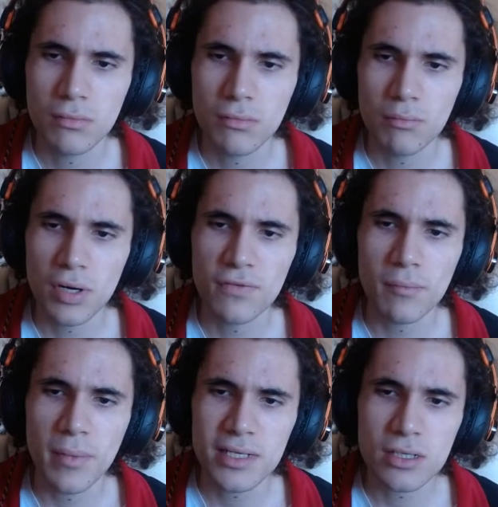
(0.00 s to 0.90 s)
But if it
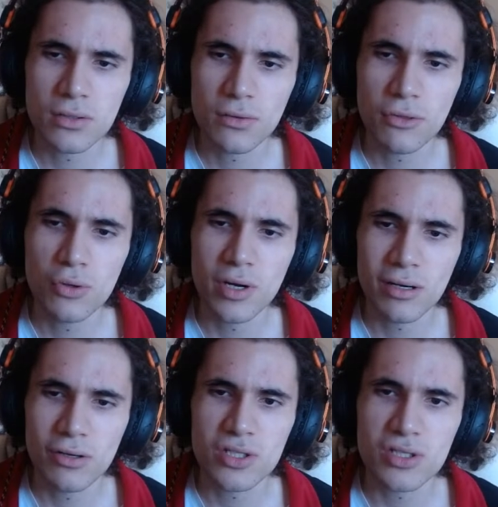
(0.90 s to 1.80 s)
makes it through and
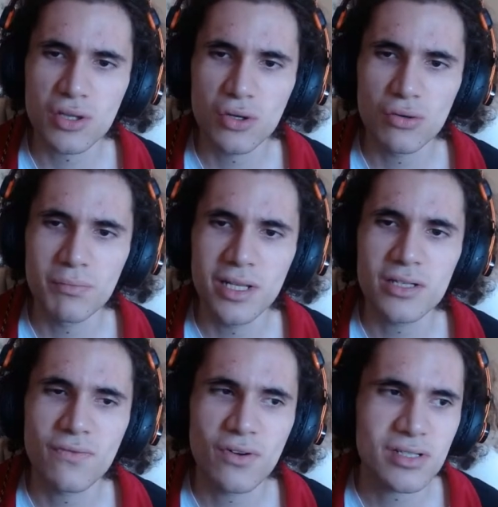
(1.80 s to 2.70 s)
clutches through
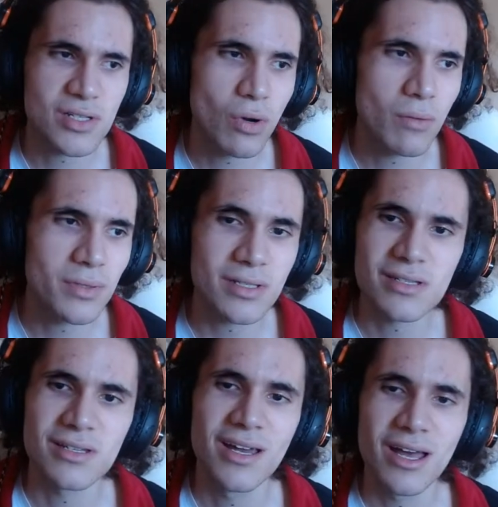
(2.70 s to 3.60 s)
Bleach versus One
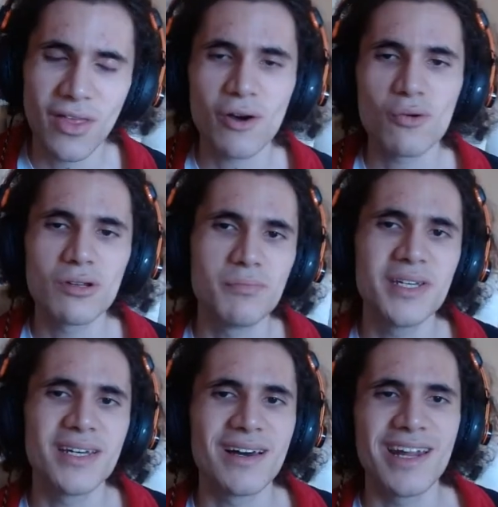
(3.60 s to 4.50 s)
Piece, that would
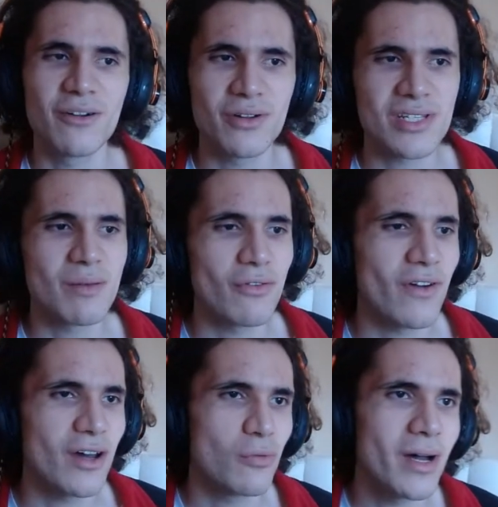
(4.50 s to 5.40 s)
be a hilarious
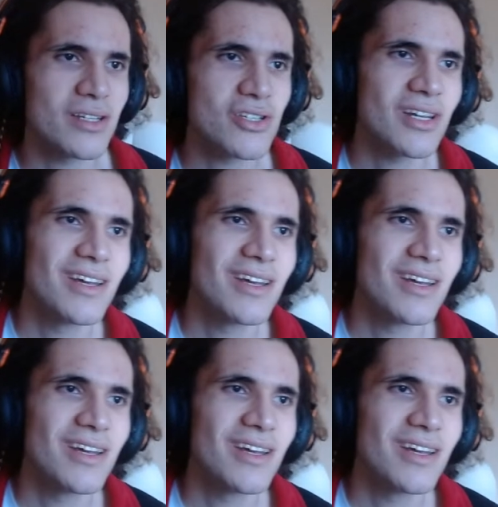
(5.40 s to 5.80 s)
semi-final match.